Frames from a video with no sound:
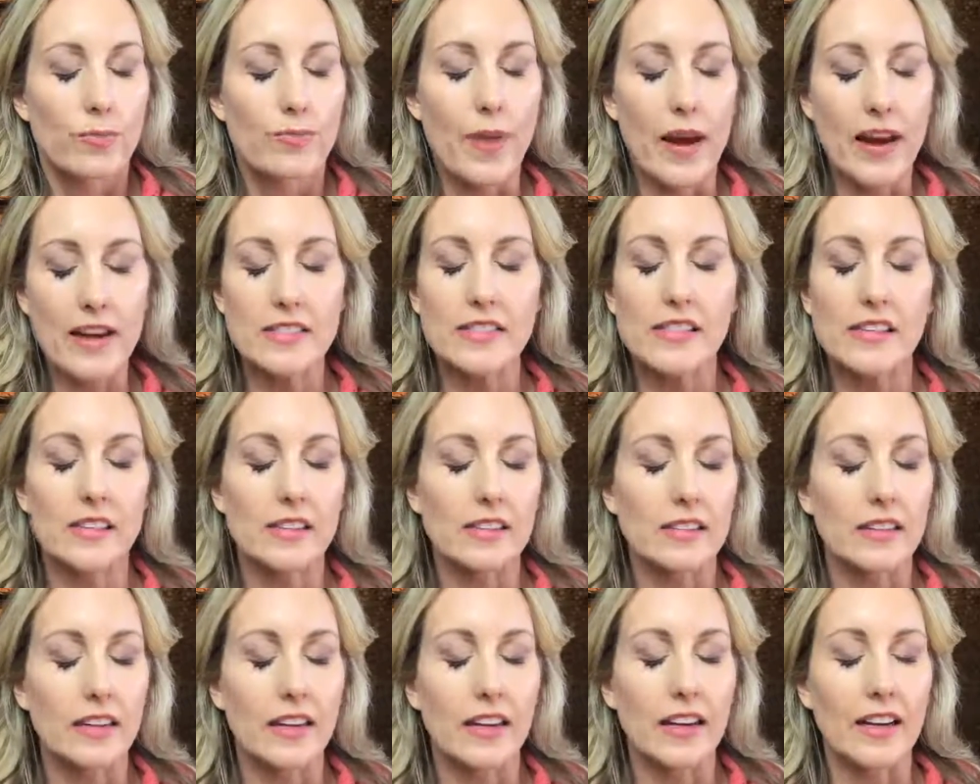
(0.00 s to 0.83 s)

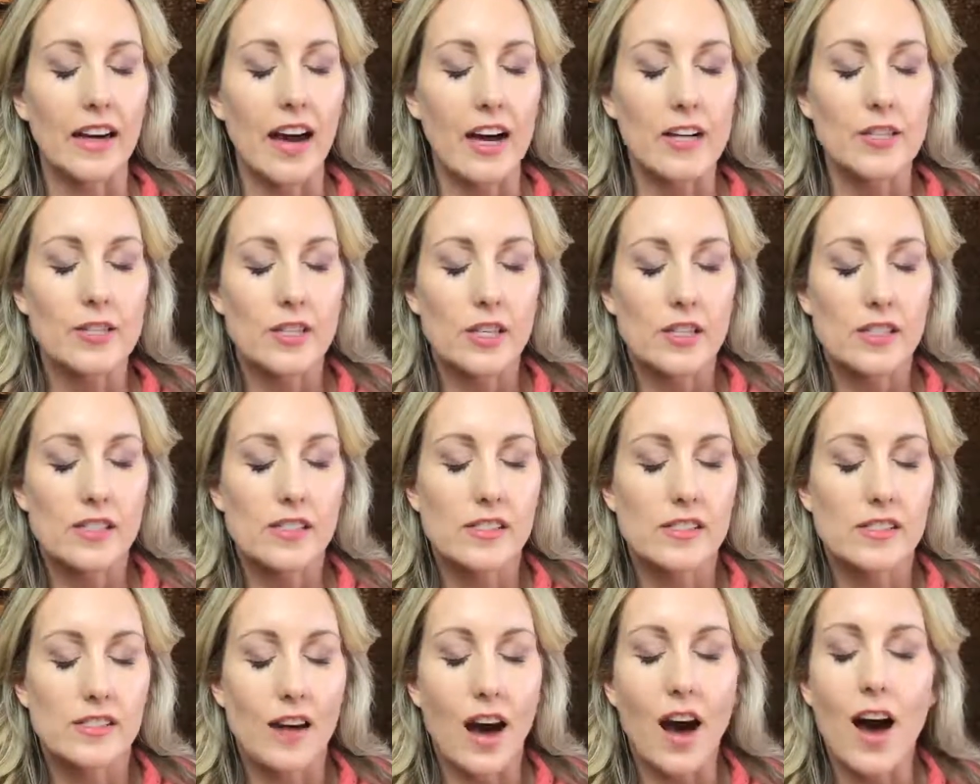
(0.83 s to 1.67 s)
Basically, I
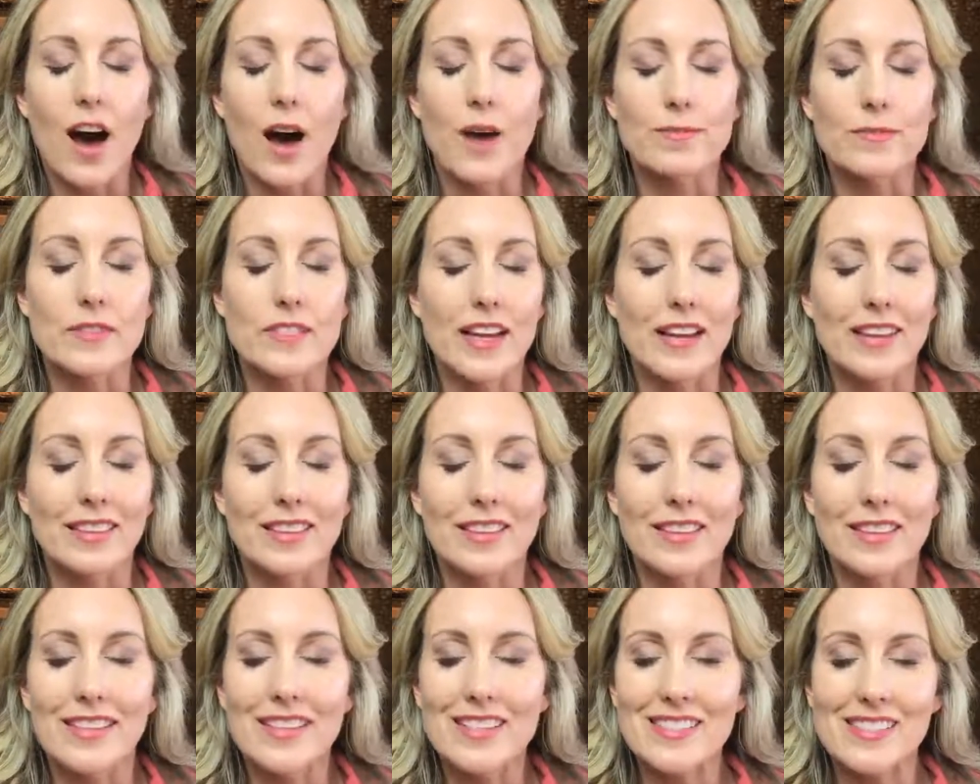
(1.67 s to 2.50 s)
just stopped
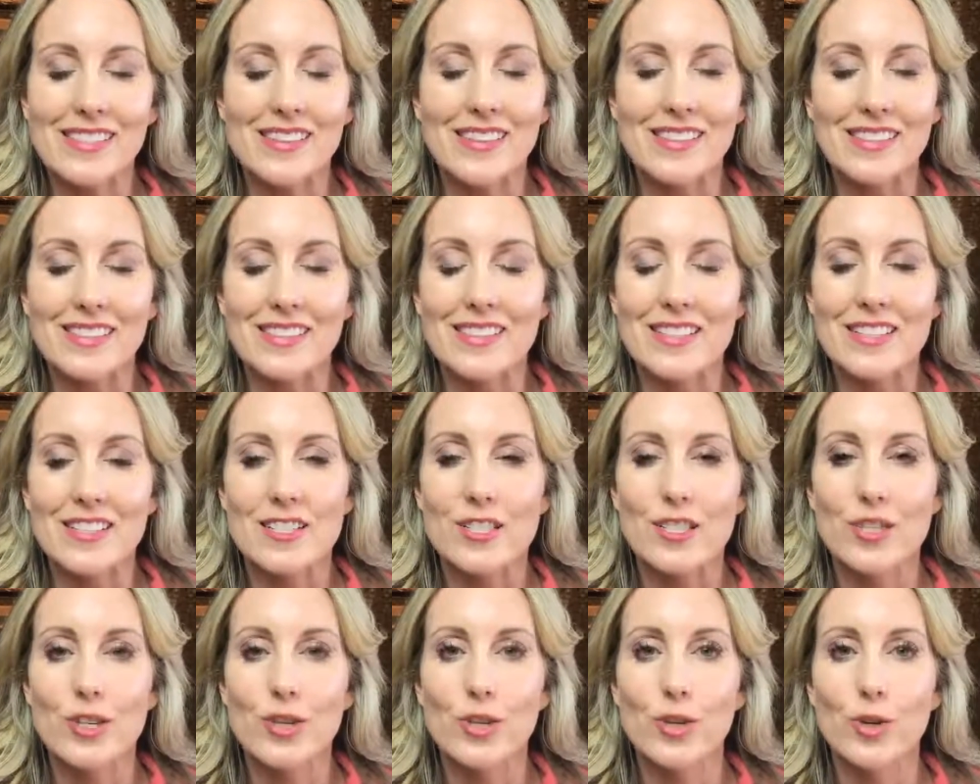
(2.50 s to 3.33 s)
and
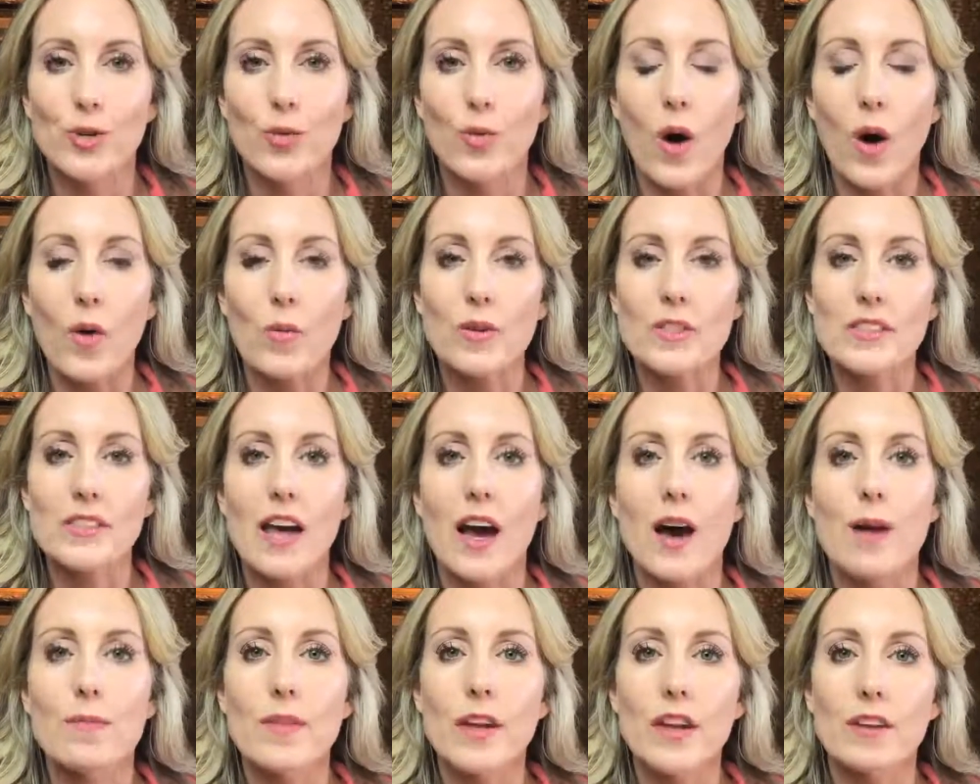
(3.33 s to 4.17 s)
listened to what was
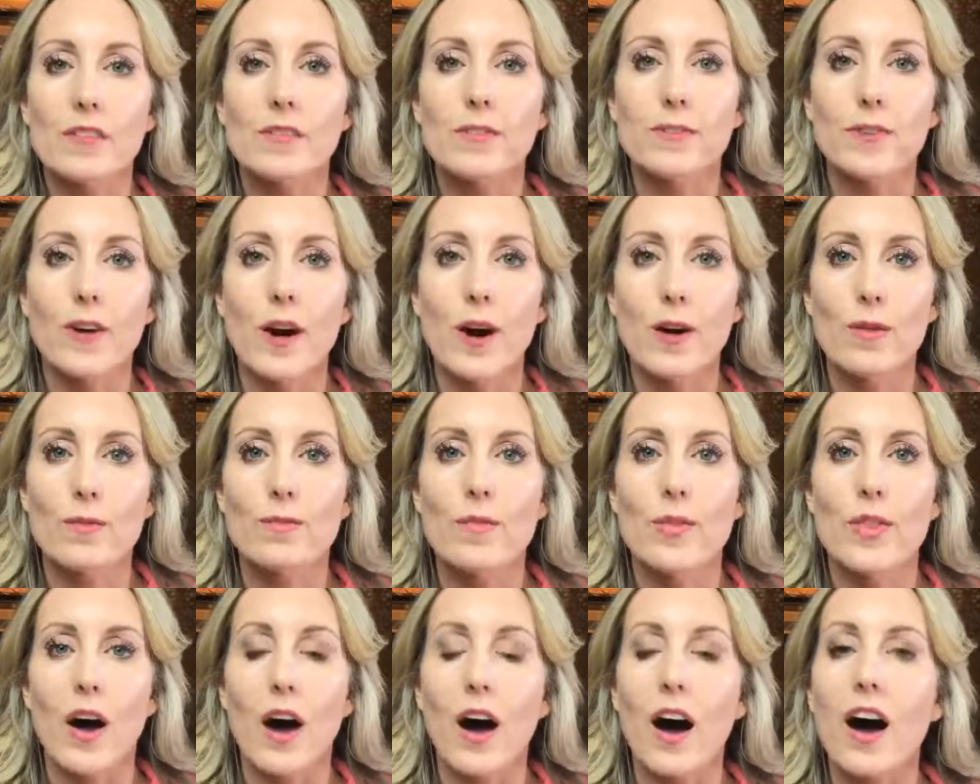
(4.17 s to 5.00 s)
coming
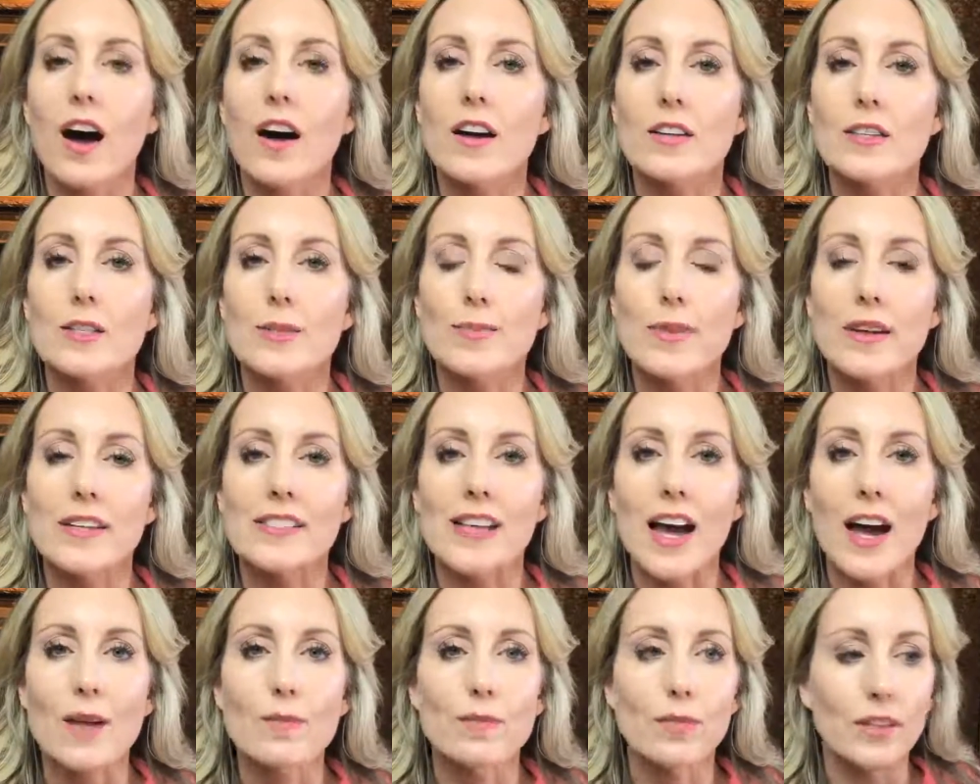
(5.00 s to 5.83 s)
from the heart
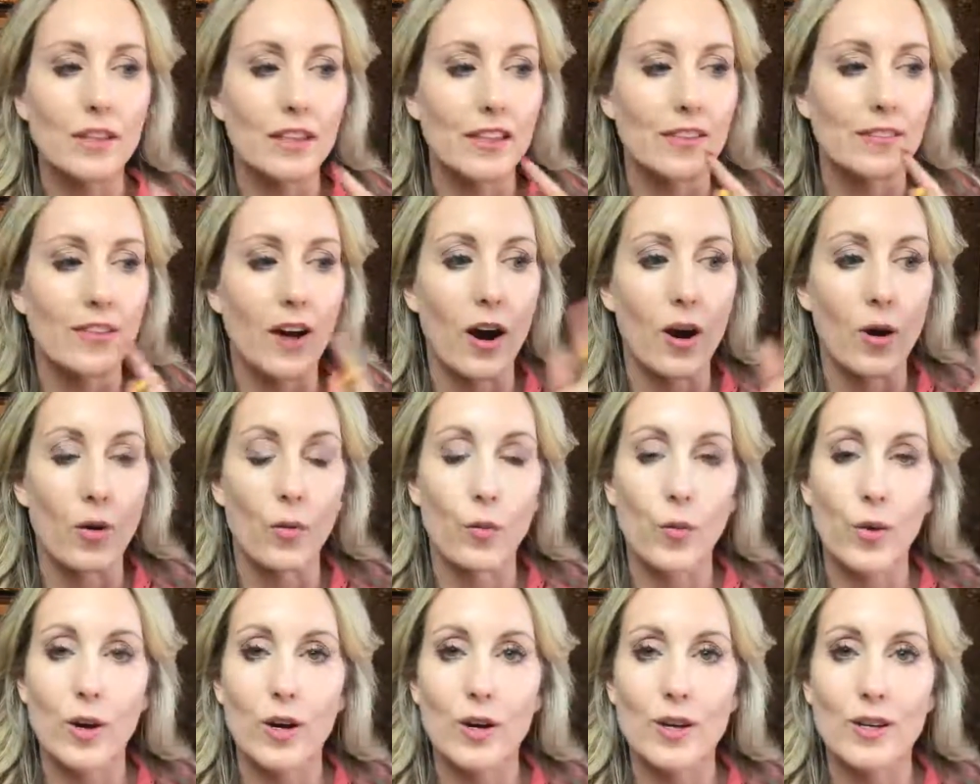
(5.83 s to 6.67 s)
because I believe our
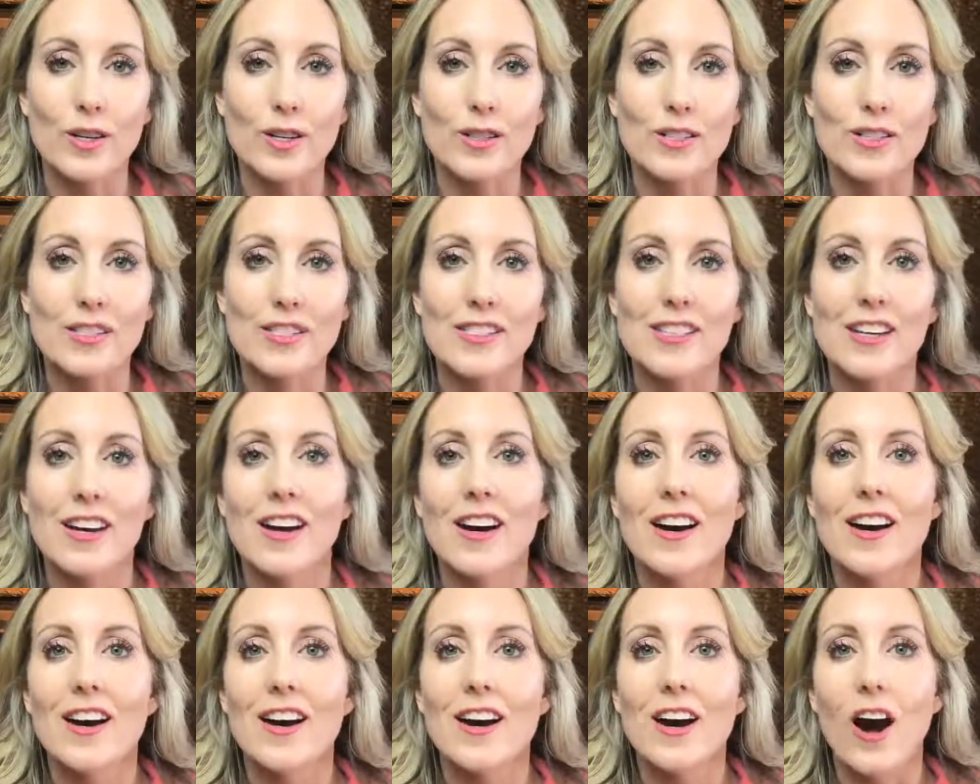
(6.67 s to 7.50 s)
words
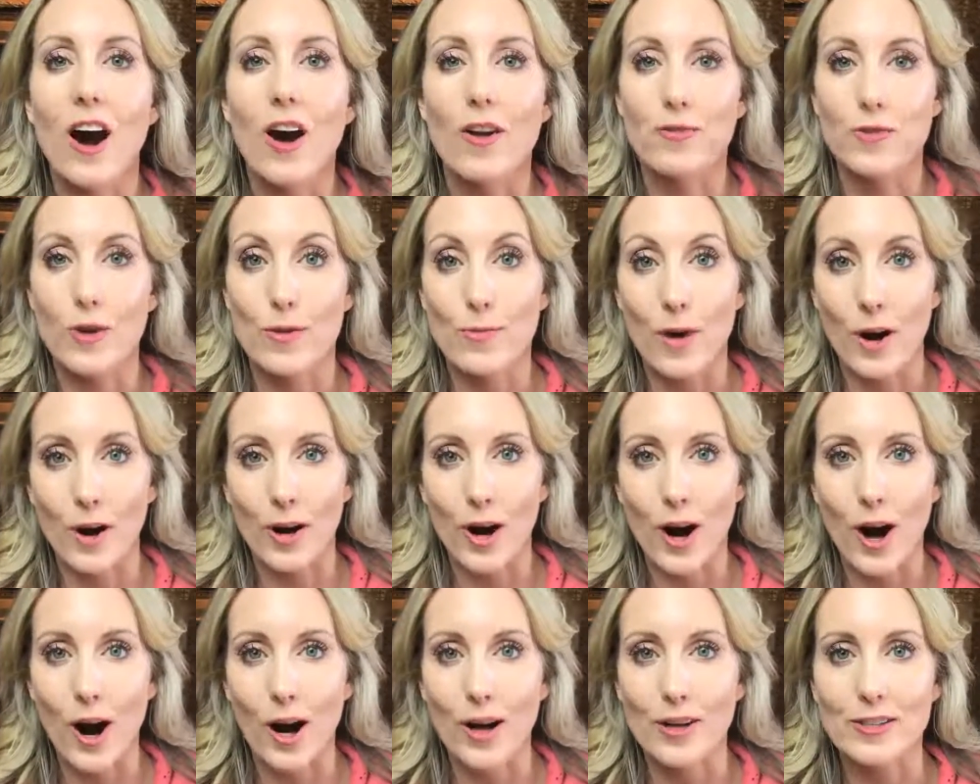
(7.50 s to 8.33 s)
are from our
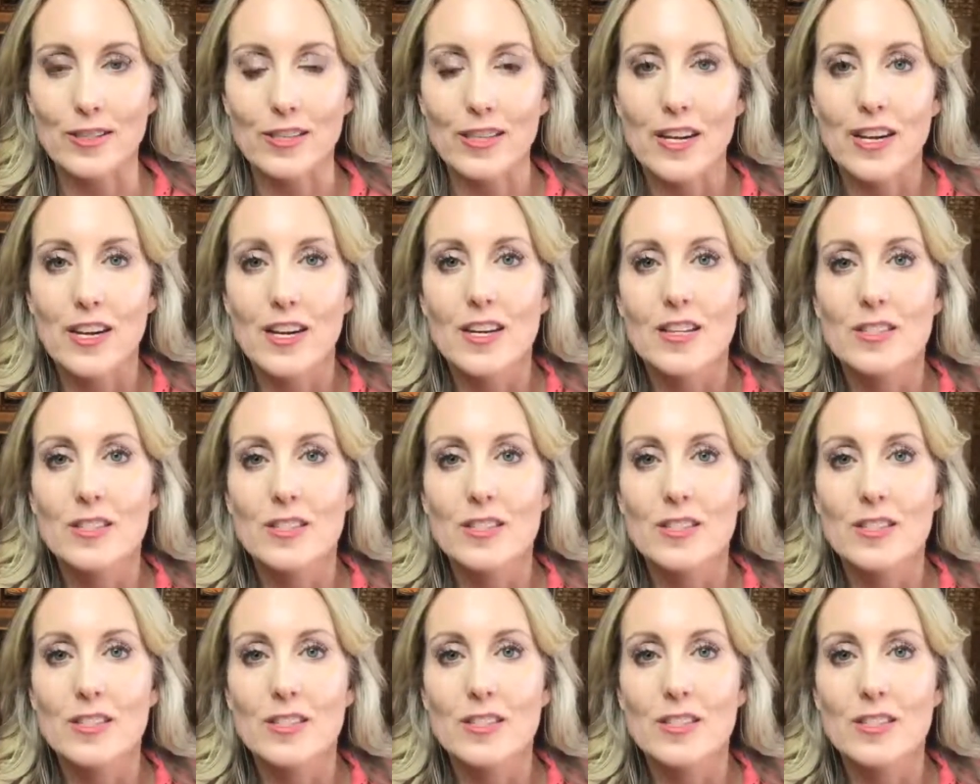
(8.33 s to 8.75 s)
heart.